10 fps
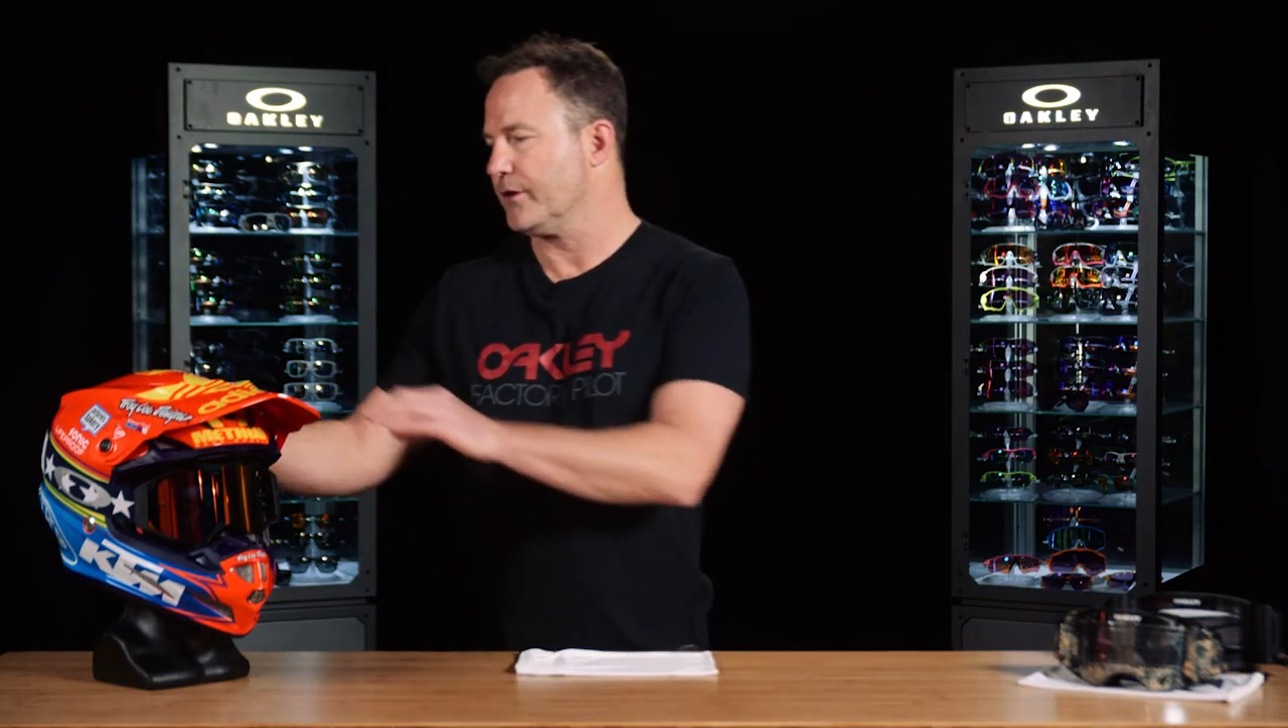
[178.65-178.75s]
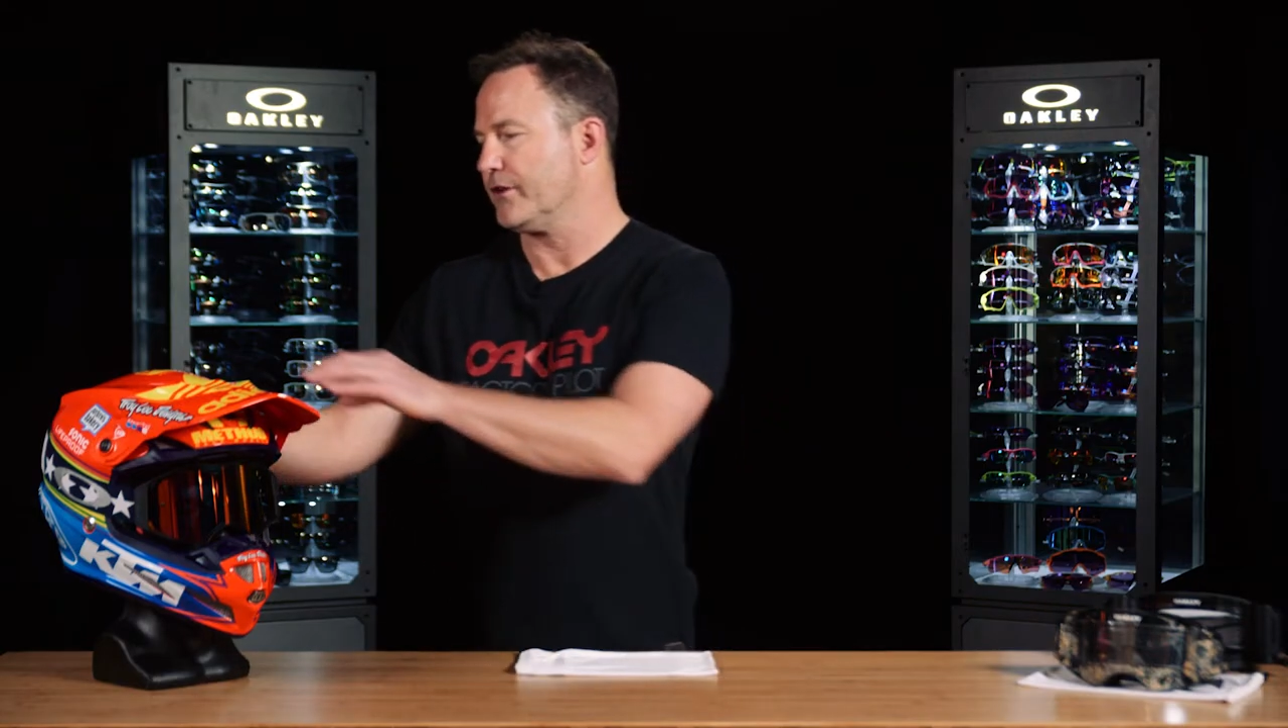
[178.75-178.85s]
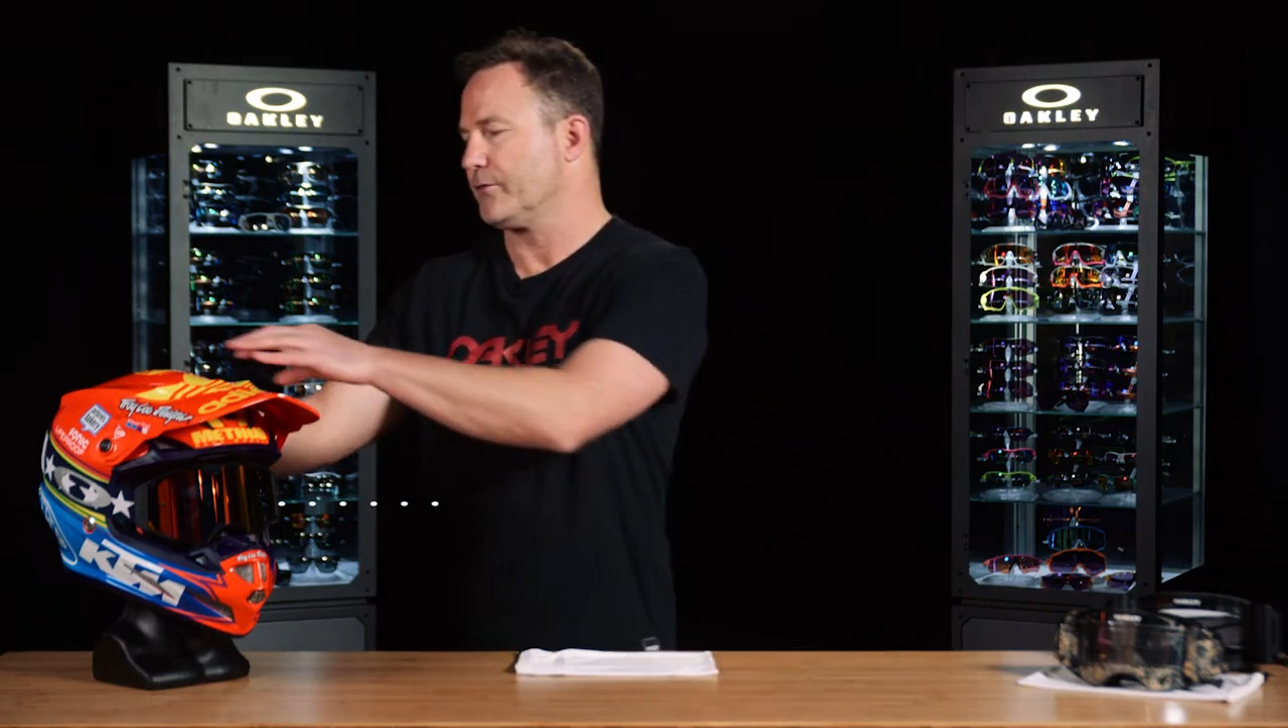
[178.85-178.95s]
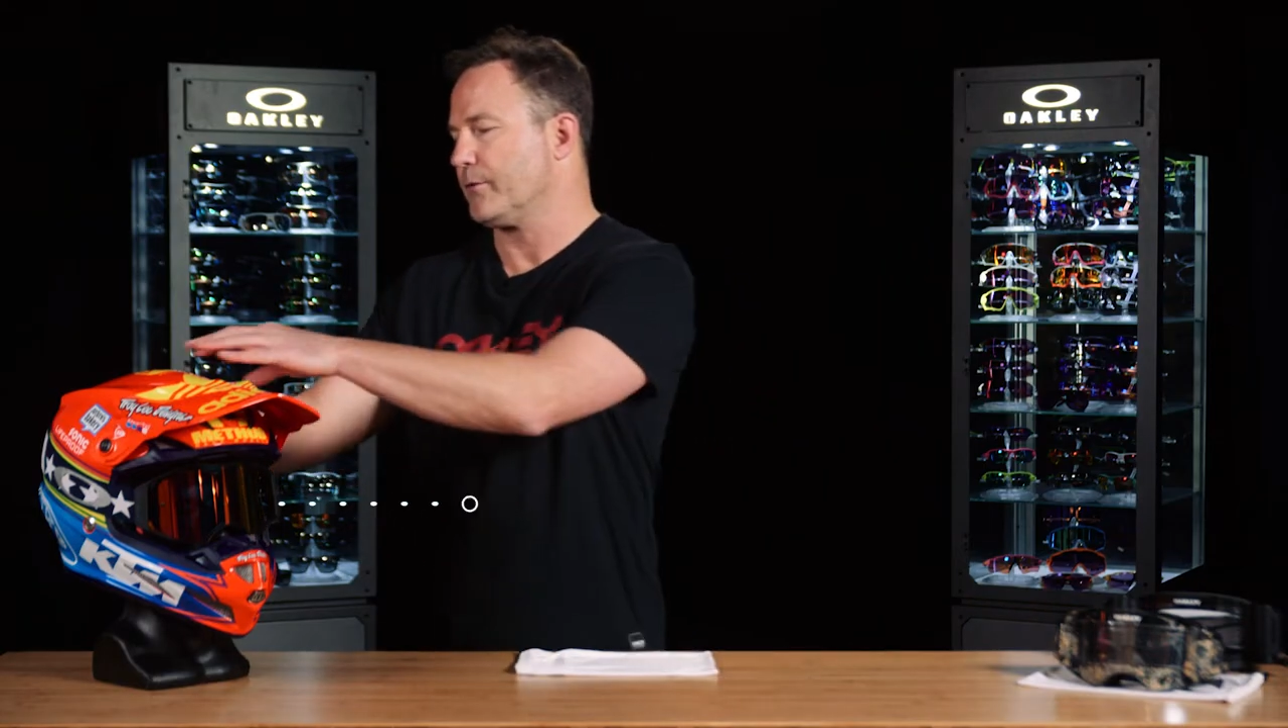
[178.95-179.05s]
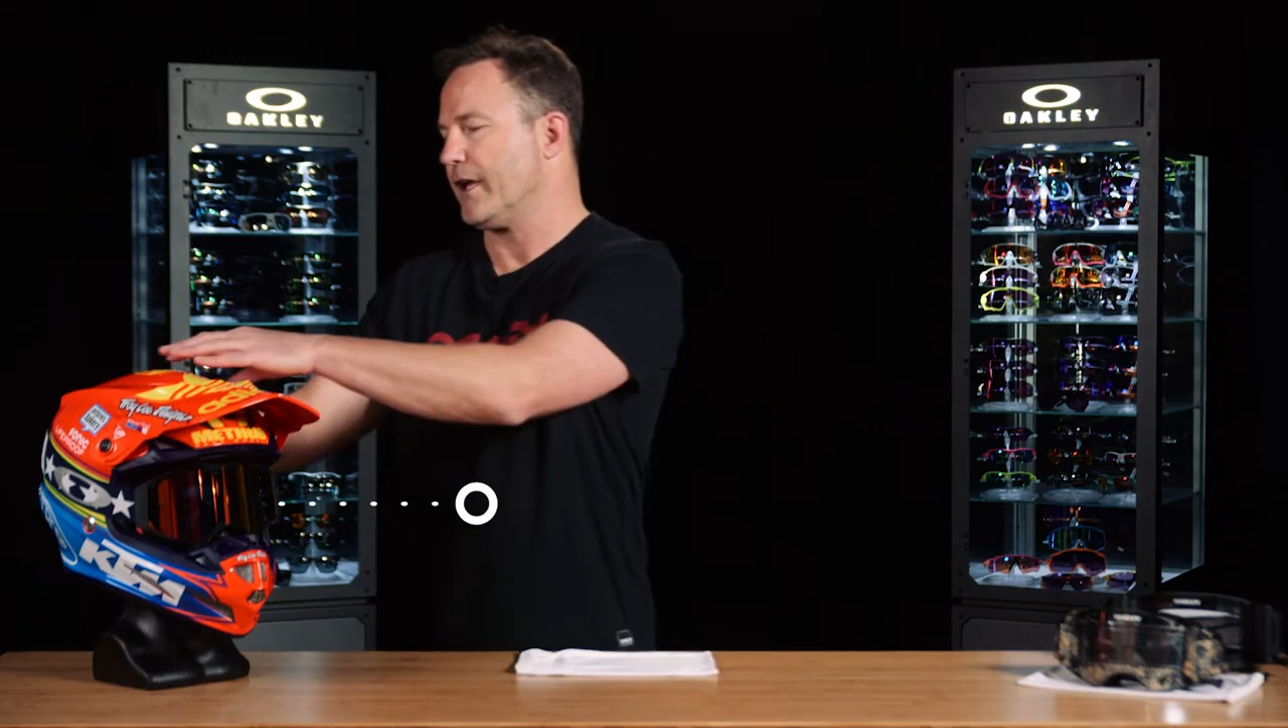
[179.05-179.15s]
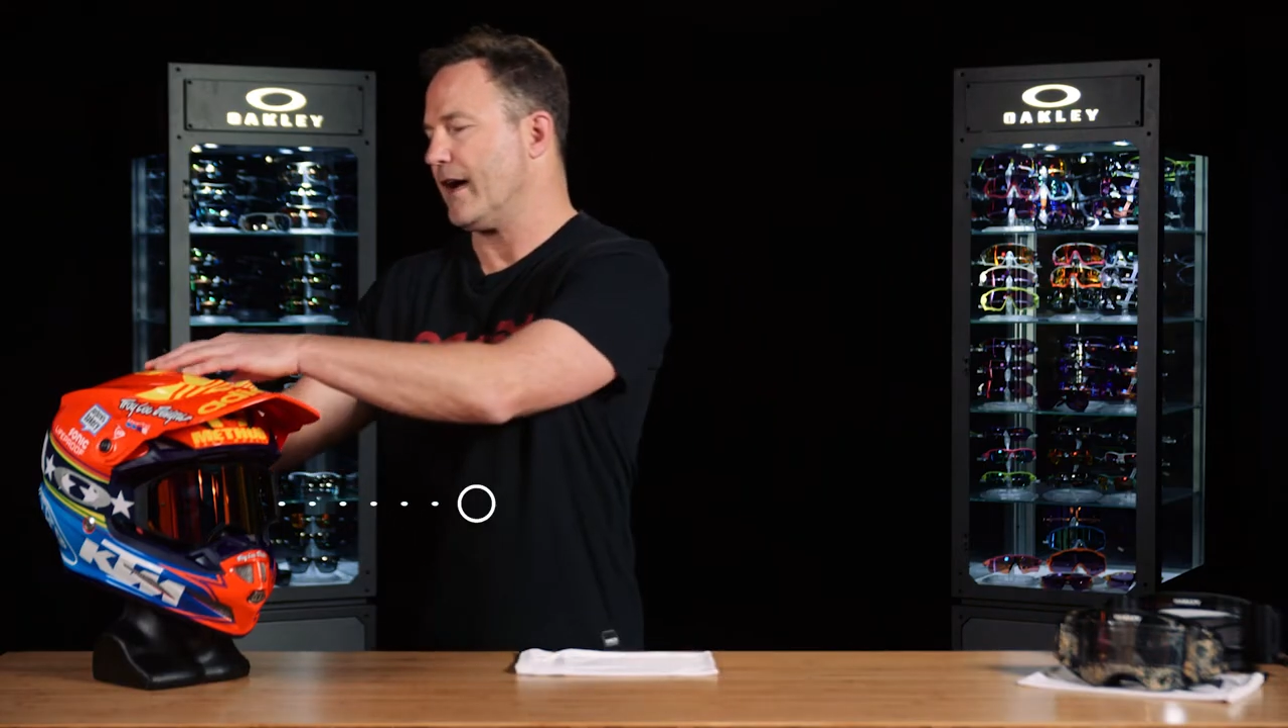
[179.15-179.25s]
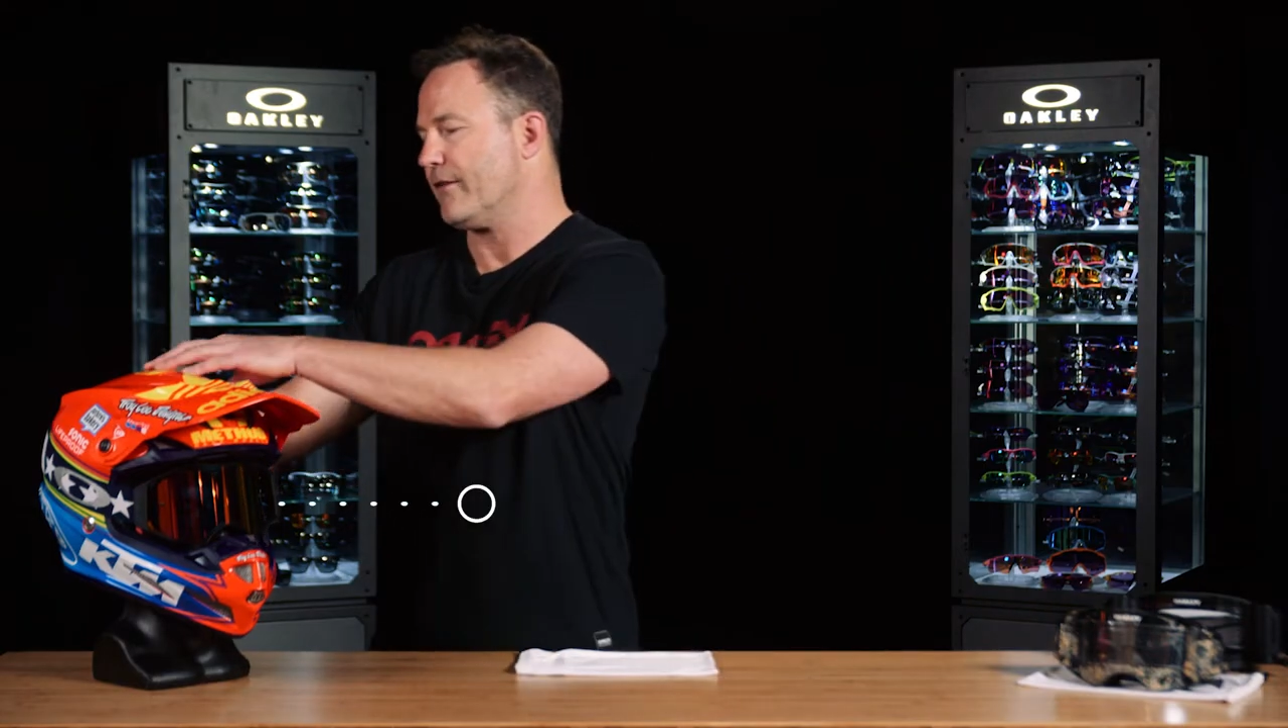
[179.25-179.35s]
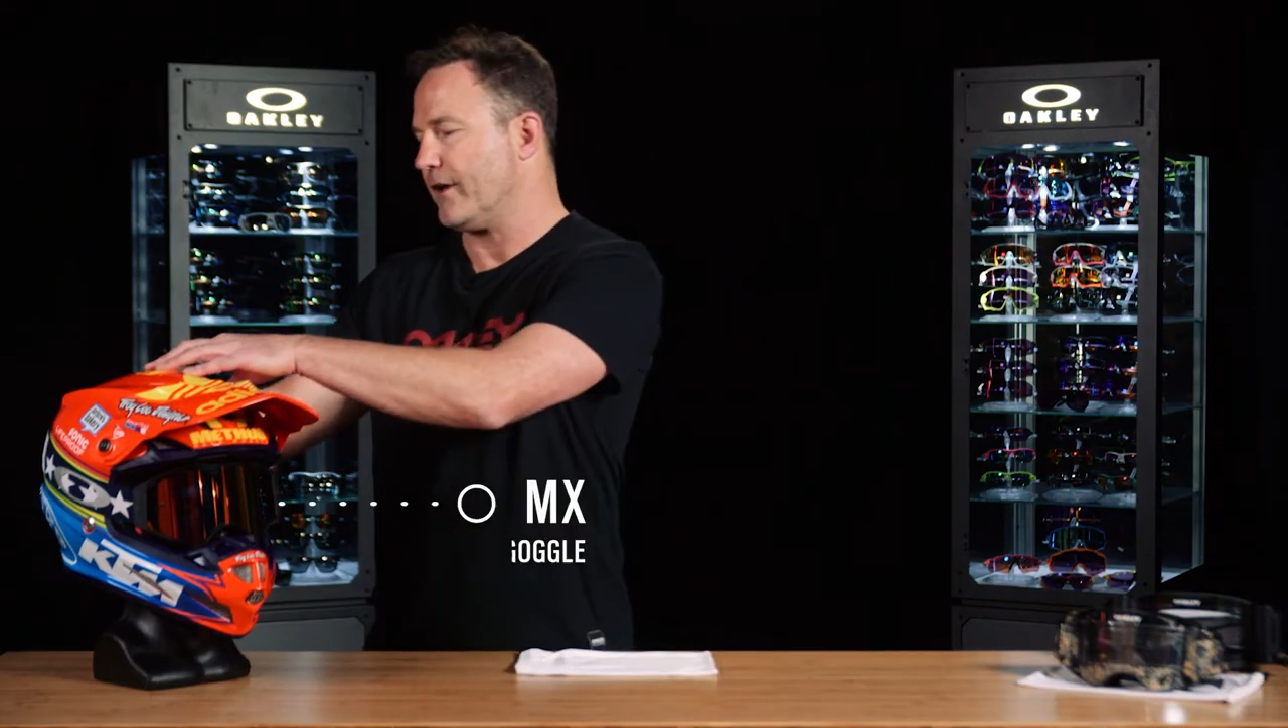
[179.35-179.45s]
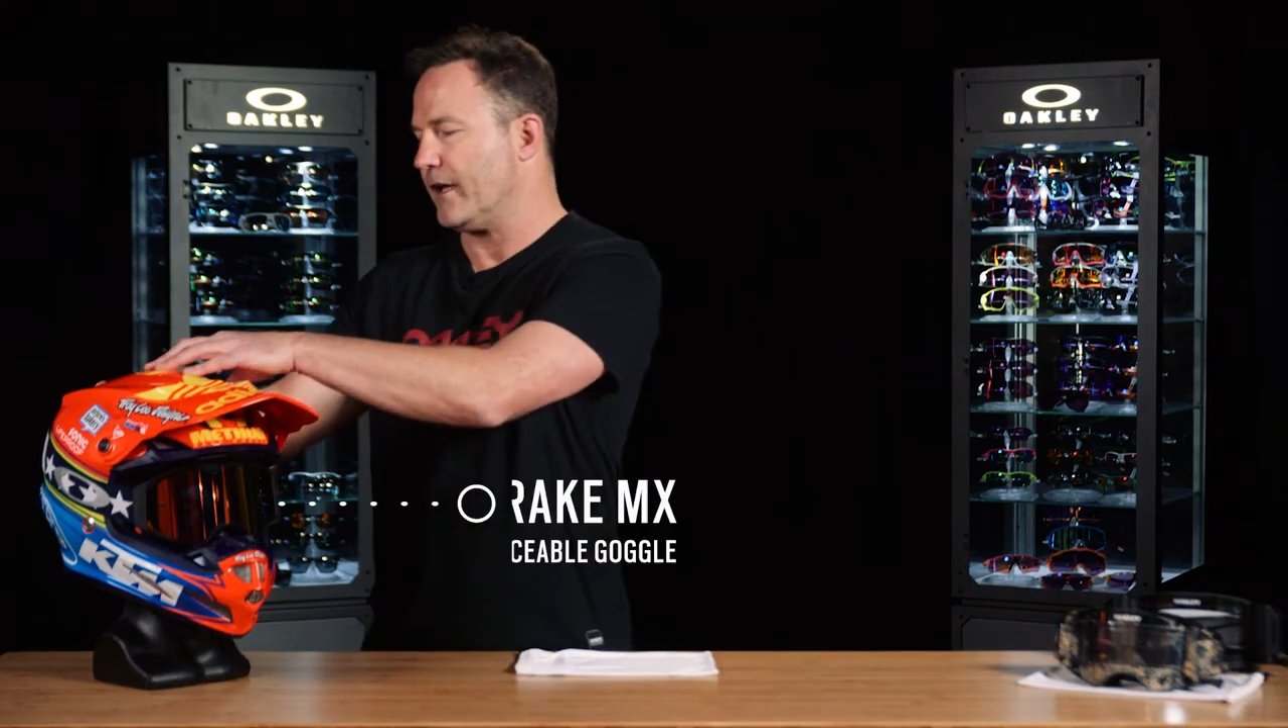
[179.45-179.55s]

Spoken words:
is we have